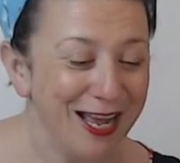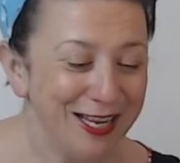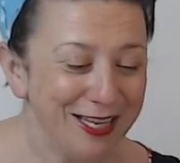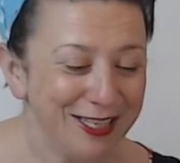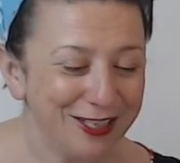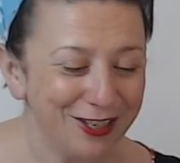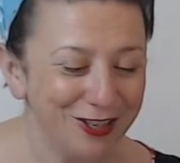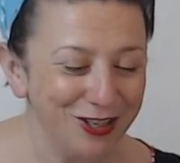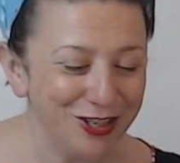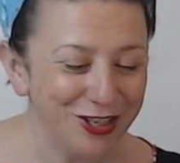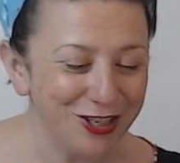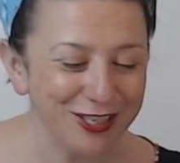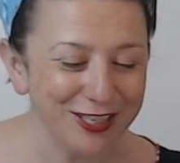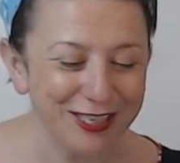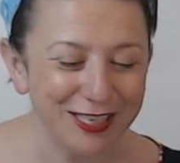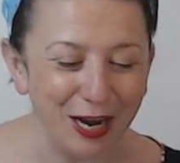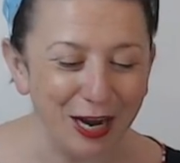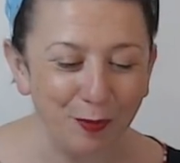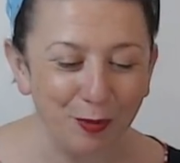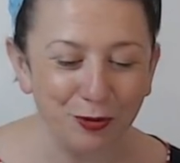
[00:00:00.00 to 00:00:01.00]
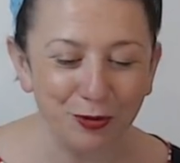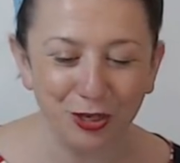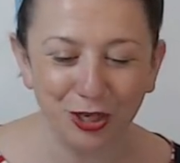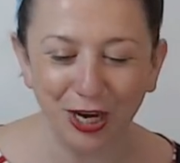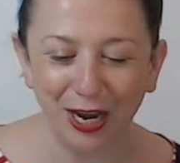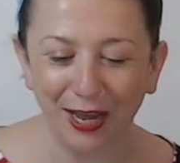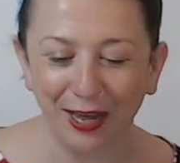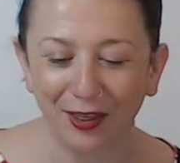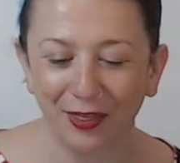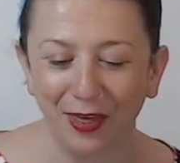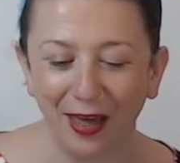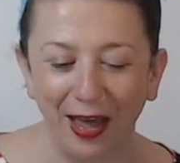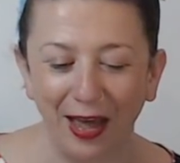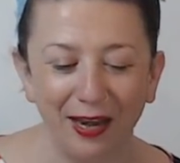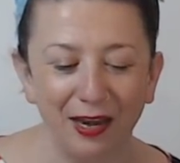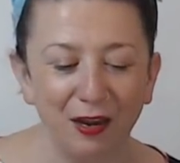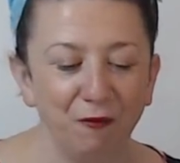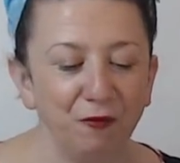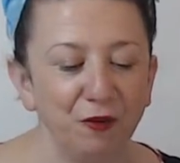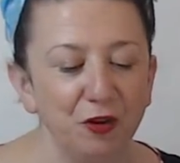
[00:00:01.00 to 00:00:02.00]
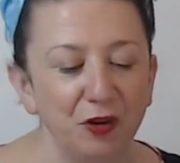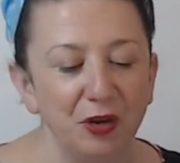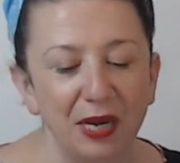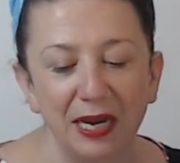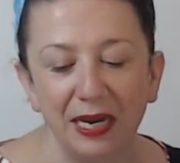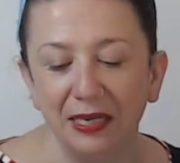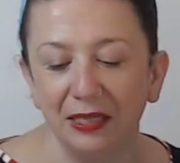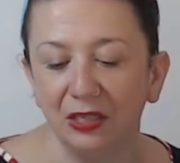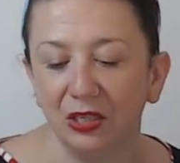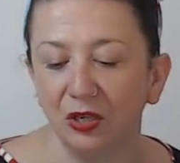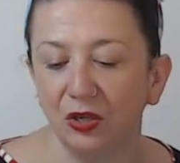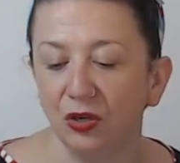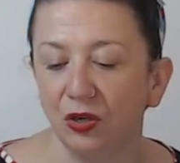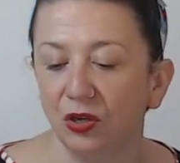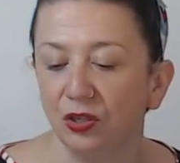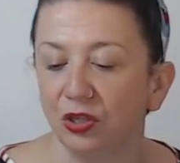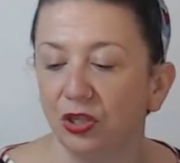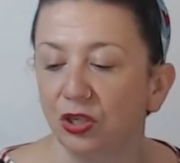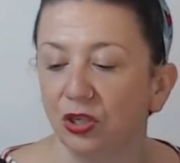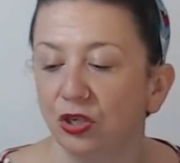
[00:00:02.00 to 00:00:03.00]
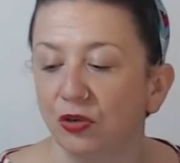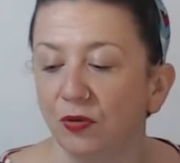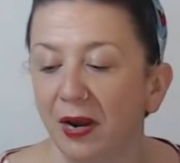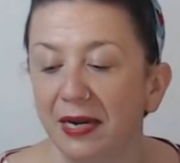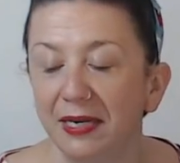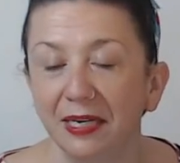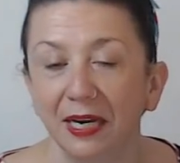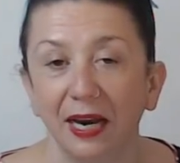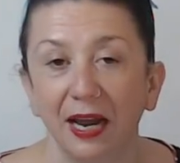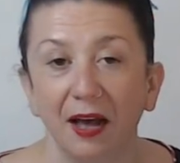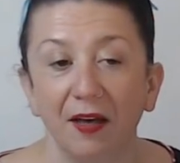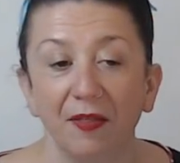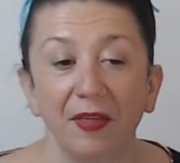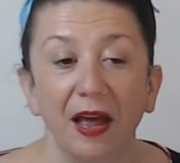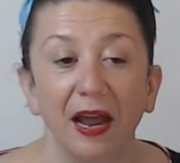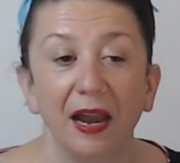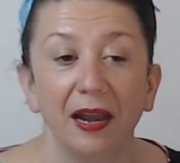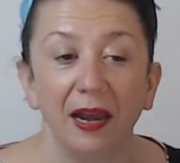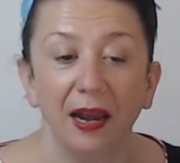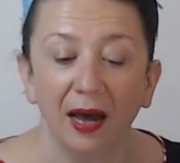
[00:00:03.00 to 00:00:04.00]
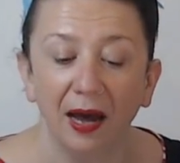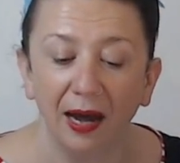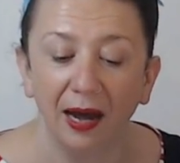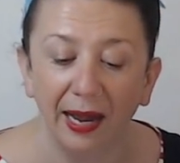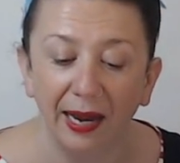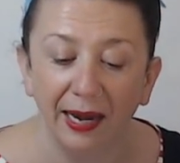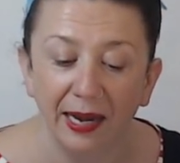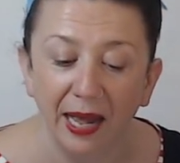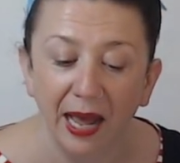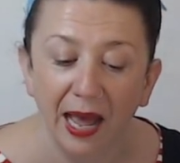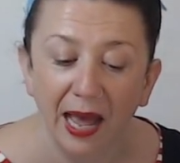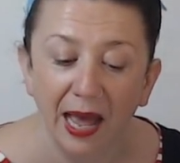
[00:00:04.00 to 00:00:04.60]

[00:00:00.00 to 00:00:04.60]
So just double check that. And if you need to, you could straighten out that line